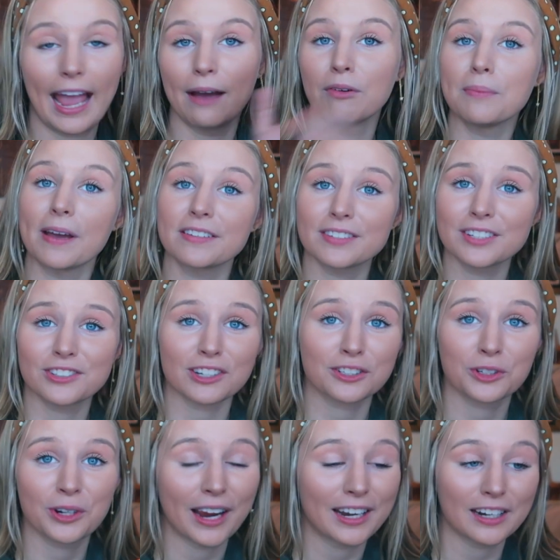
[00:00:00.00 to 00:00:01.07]
And we basically
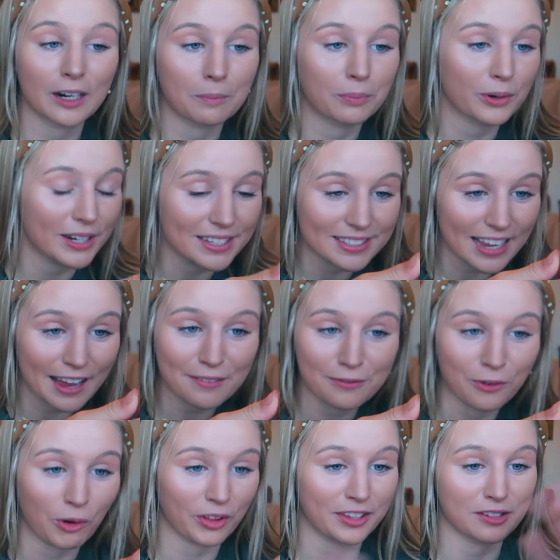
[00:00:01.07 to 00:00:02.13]
just created a preset
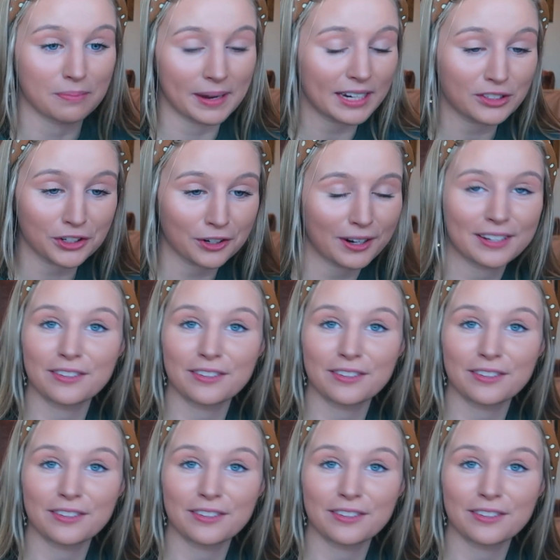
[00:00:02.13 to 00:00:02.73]
for this picture,